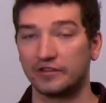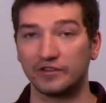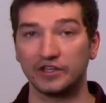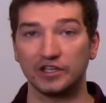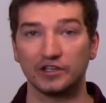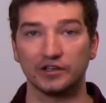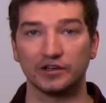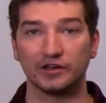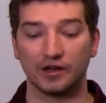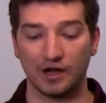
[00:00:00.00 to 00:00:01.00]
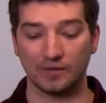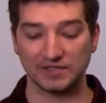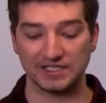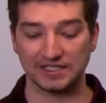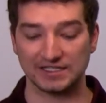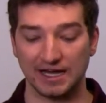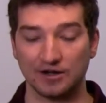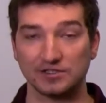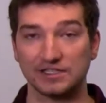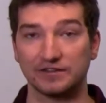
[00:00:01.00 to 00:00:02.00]
the
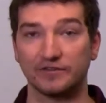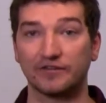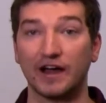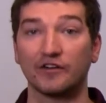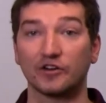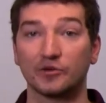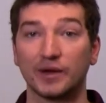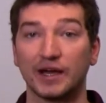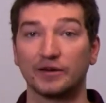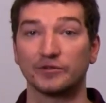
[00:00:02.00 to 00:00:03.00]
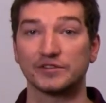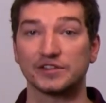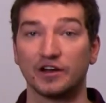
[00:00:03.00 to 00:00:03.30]
6,500 pounds